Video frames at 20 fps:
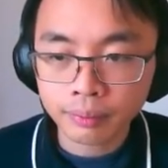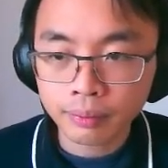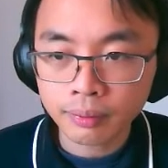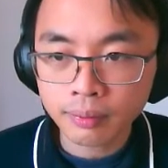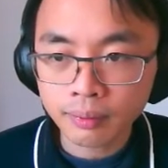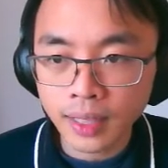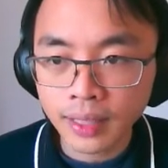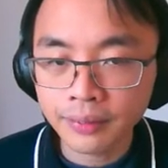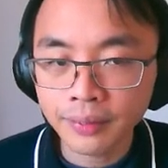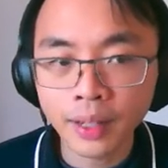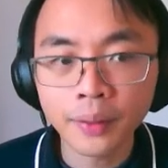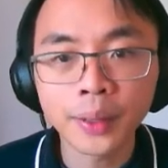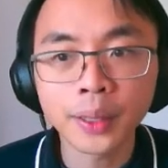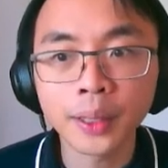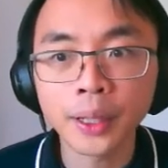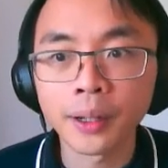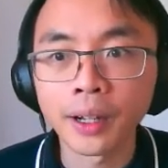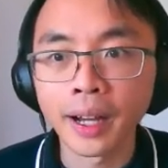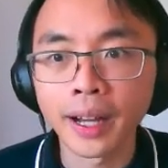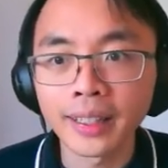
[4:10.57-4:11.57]
There we go.
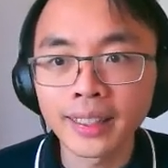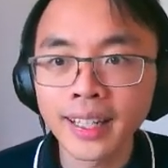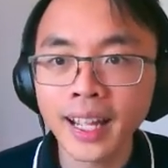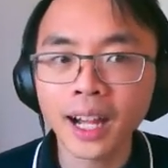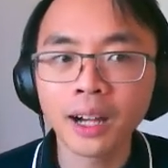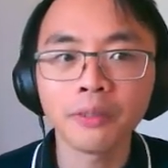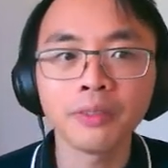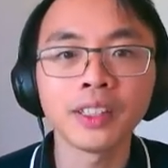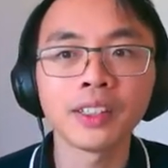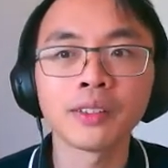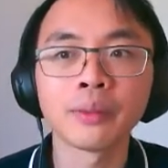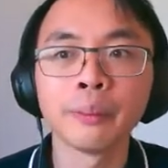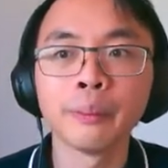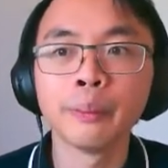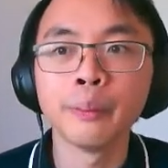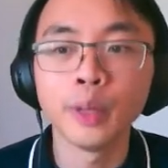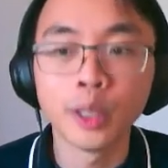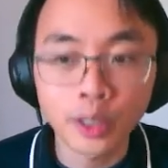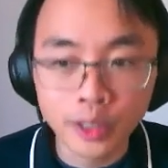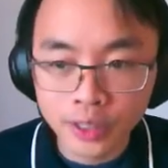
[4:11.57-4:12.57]
And now this is
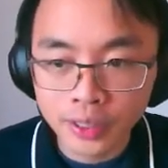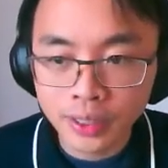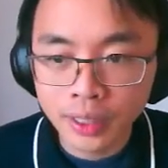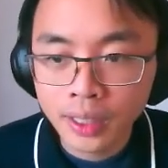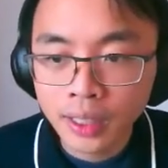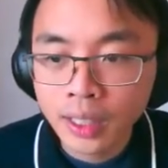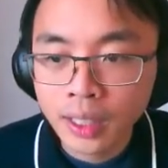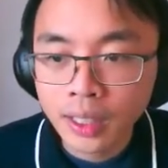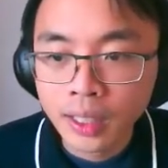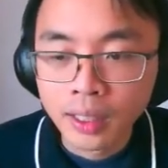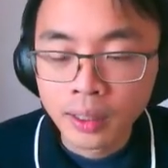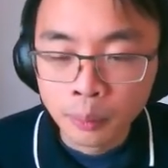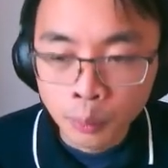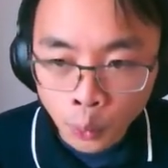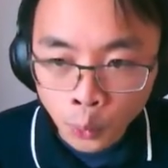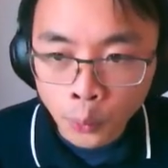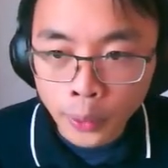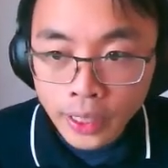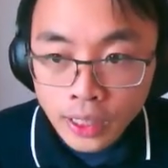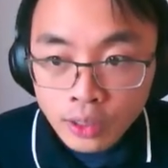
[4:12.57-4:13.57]
much
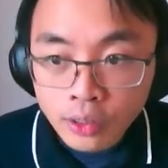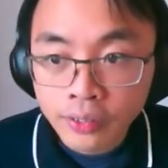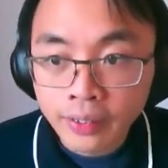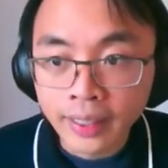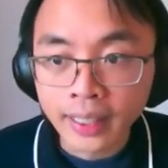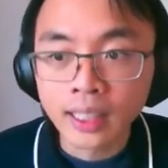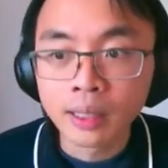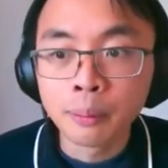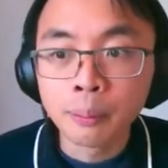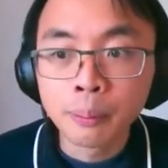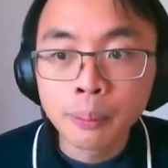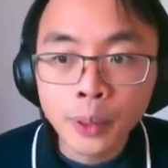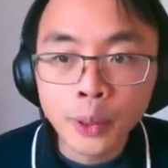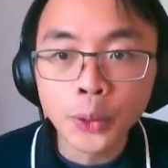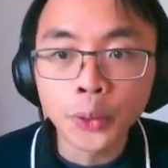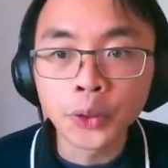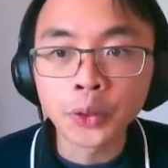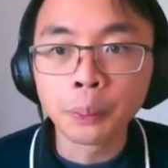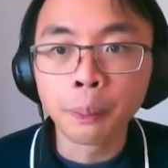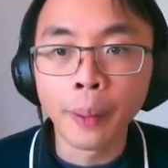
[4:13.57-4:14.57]
more interesting and a
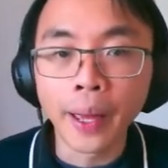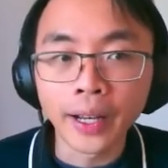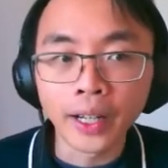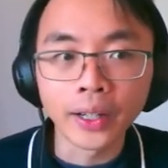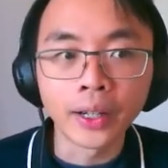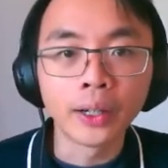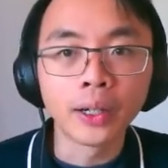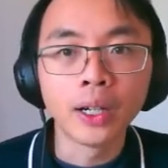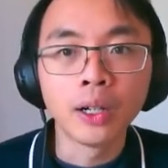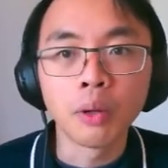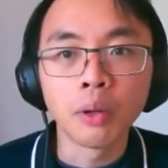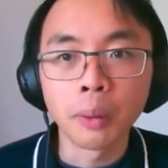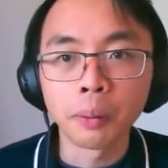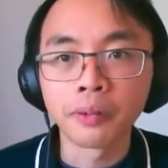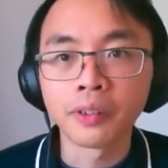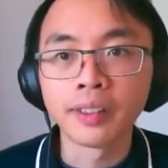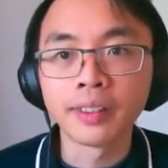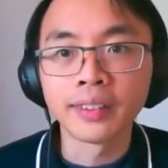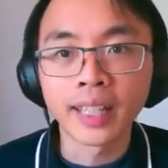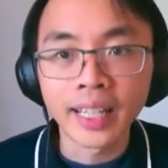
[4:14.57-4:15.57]
much better
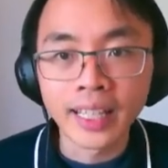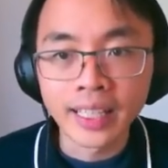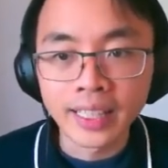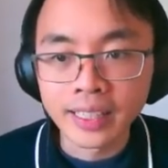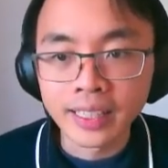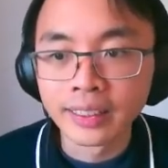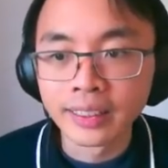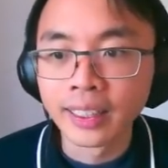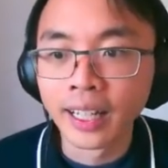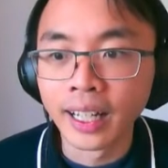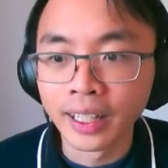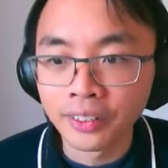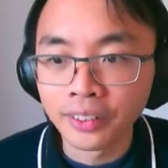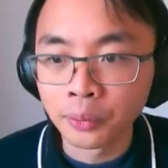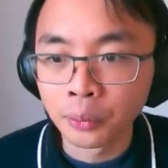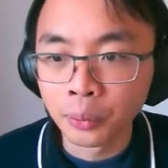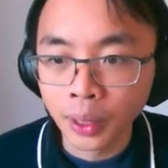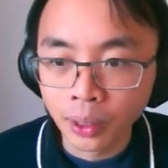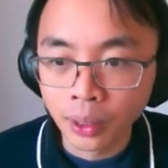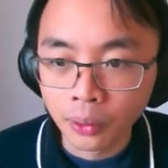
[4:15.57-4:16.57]
representation as
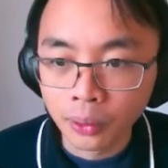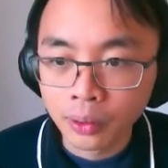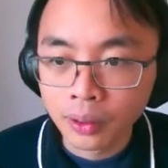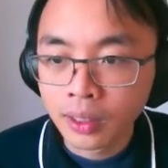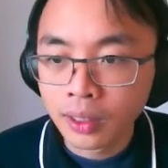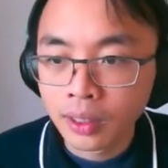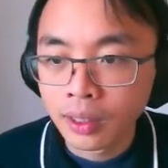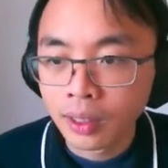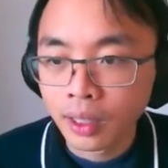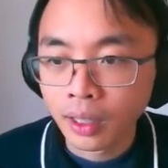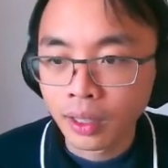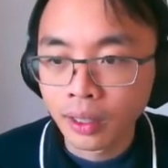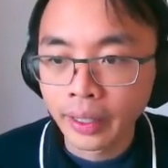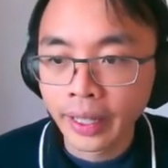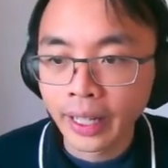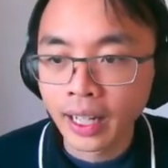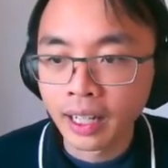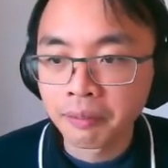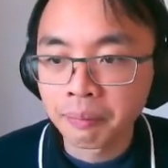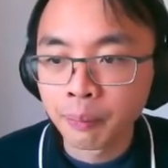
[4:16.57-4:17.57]
well. I
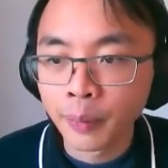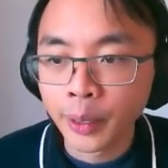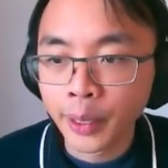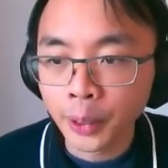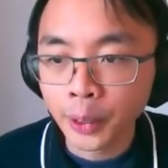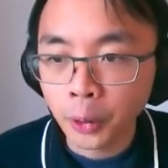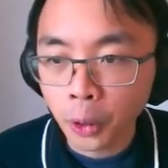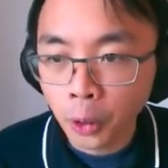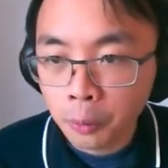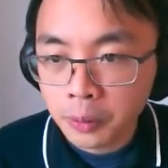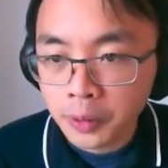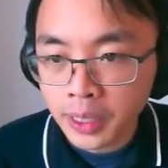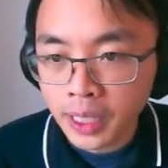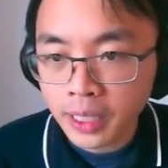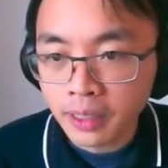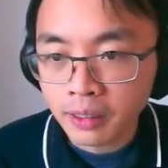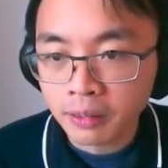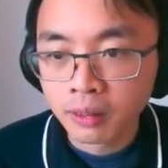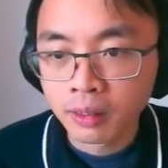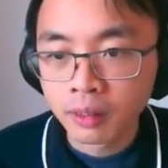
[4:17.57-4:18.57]
have my
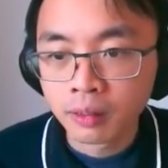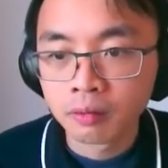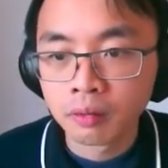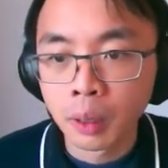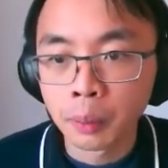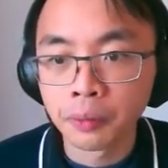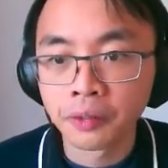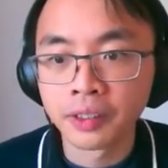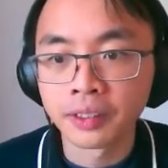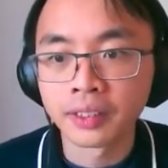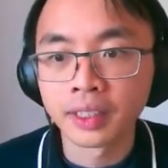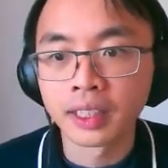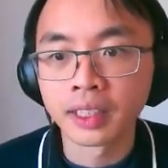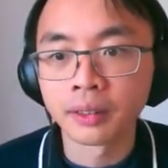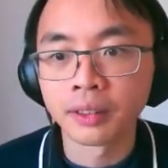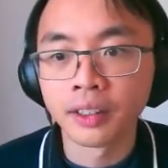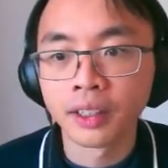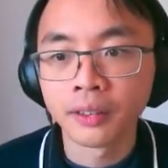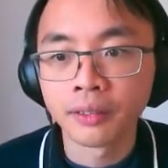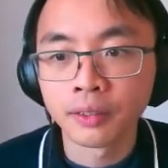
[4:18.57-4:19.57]
object representing
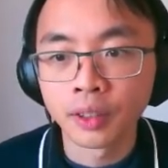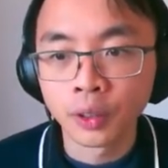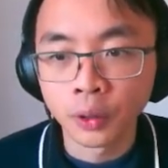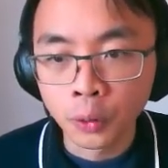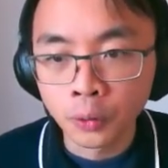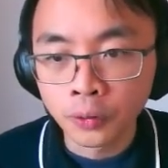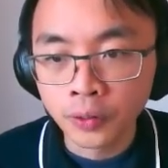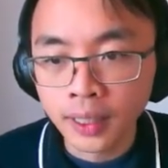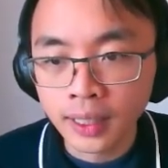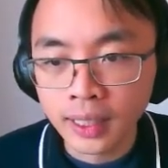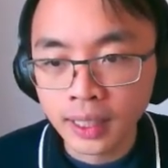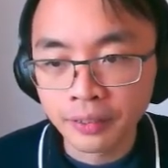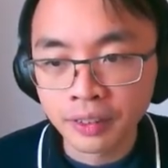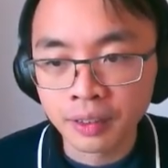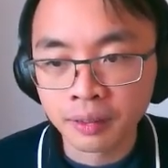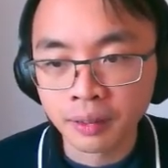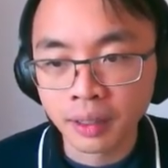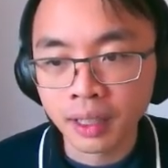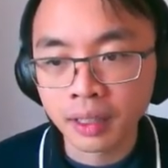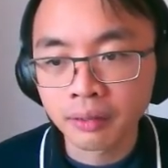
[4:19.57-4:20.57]
the author, Elif
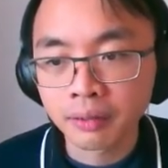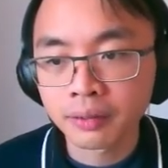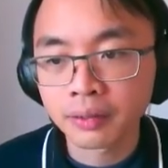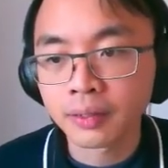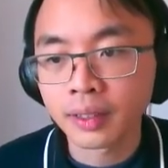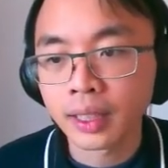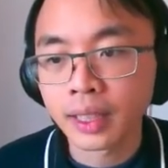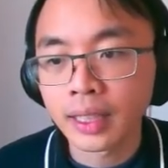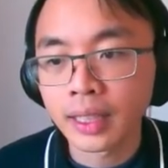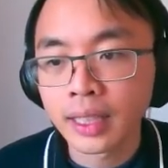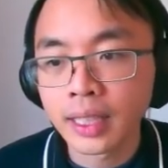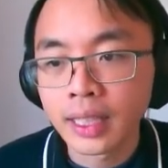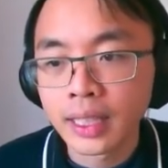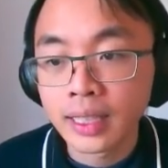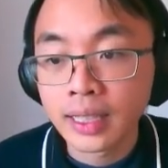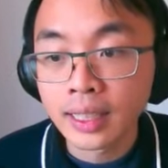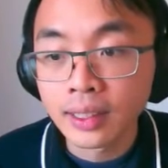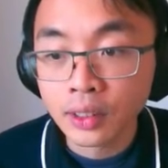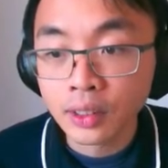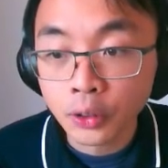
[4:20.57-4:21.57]
Sharaf.
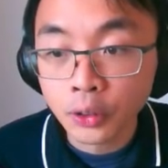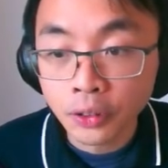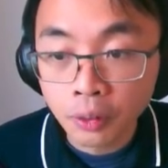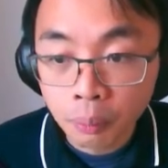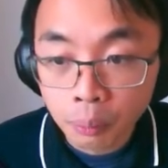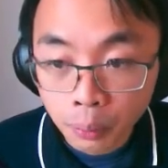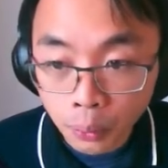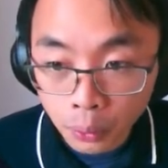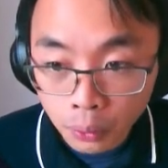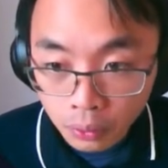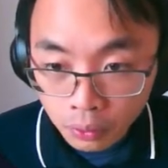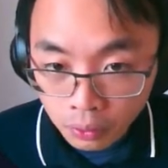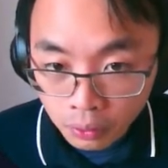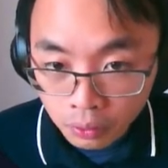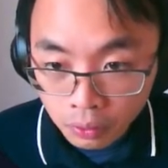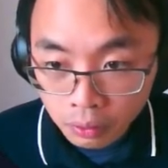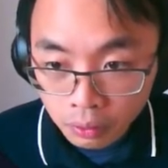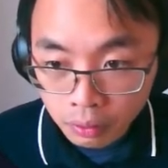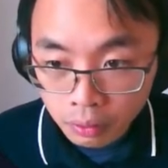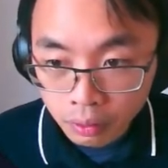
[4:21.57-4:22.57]
She's got some
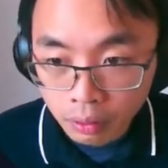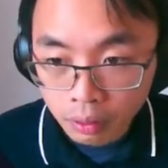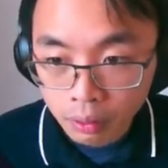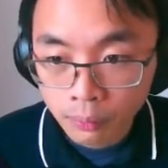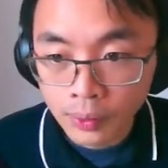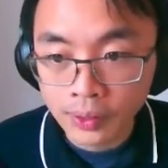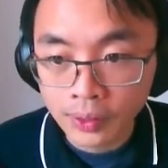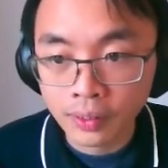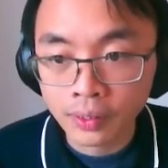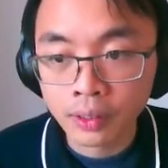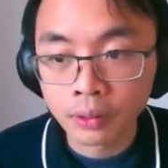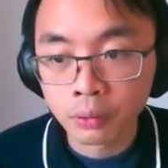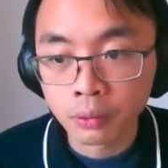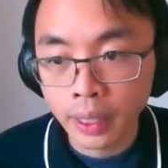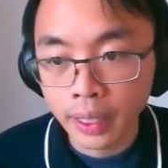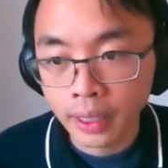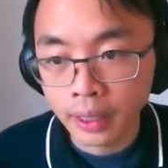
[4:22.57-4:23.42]
books. This is an array.